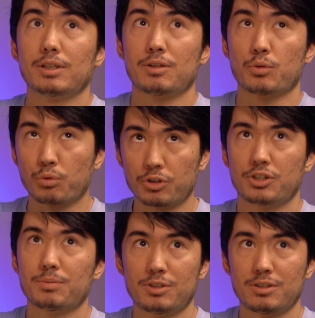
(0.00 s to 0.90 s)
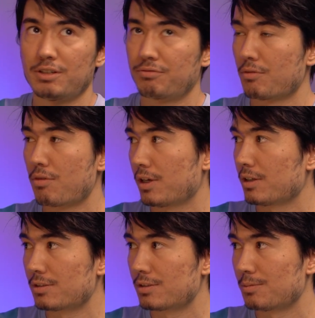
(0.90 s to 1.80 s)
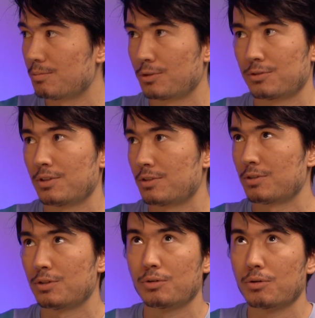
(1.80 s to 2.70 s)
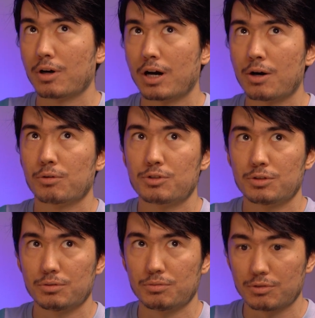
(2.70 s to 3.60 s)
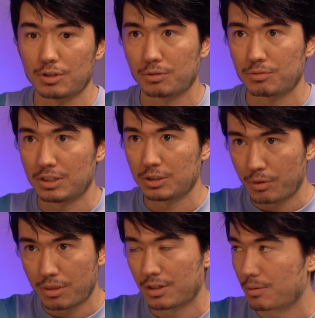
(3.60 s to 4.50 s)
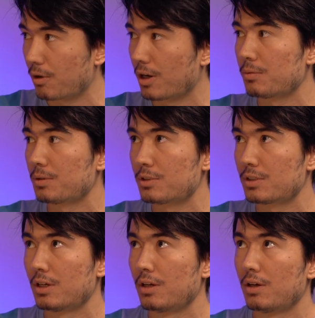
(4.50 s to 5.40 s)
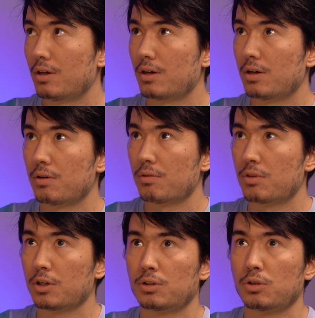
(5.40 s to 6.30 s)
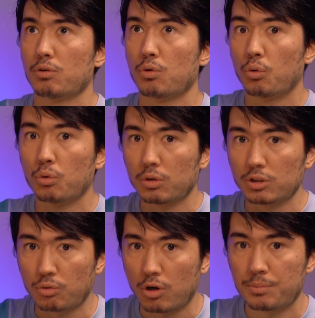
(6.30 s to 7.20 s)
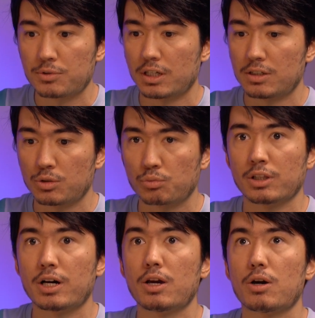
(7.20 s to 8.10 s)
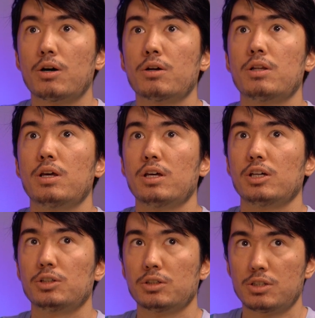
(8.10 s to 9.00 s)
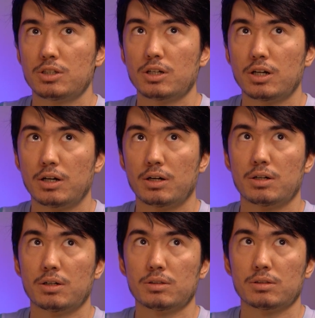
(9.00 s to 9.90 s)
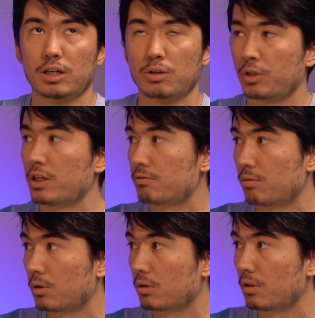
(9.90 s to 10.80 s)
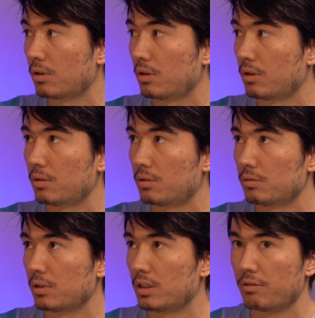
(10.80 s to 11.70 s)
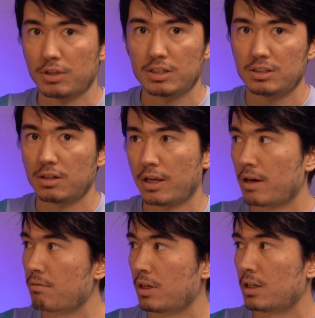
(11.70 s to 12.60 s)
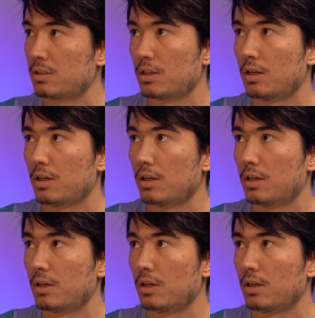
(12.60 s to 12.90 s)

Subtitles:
they worshipped different things because they didn't know how to, deal with their problems. Their whole crops had to rely on good, a rainfall, and if they didn't have that,